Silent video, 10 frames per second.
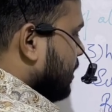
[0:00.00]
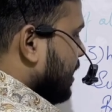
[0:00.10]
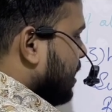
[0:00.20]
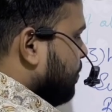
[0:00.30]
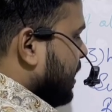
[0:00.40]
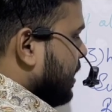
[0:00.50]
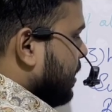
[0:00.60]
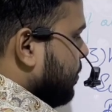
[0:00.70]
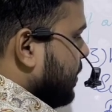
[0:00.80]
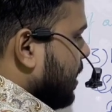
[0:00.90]

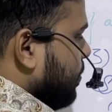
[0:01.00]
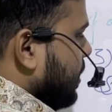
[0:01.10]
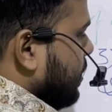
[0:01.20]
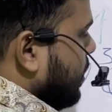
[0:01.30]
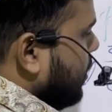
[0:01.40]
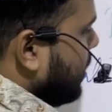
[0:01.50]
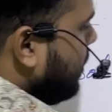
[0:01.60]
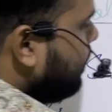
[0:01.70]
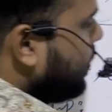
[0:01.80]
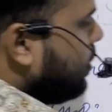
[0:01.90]
DEPT table.
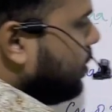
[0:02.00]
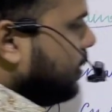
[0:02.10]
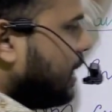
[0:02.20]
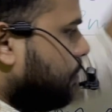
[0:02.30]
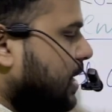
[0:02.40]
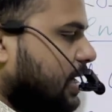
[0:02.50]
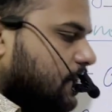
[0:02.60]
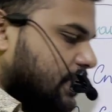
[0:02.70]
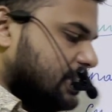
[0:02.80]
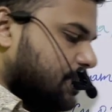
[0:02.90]
Okay,
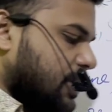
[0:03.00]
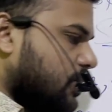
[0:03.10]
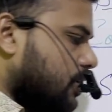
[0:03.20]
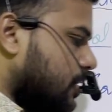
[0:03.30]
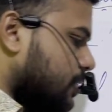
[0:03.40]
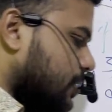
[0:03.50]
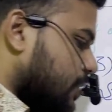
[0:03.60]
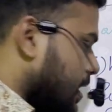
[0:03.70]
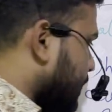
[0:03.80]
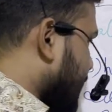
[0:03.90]
terminating with
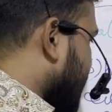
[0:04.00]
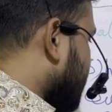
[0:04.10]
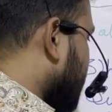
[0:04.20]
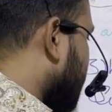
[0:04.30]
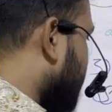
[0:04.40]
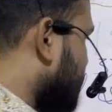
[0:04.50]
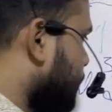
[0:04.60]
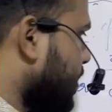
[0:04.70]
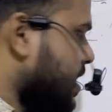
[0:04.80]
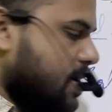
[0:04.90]
semicolon. I will execute this
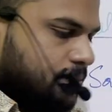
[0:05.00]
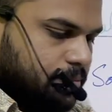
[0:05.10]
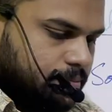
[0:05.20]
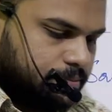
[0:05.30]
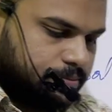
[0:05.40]
query.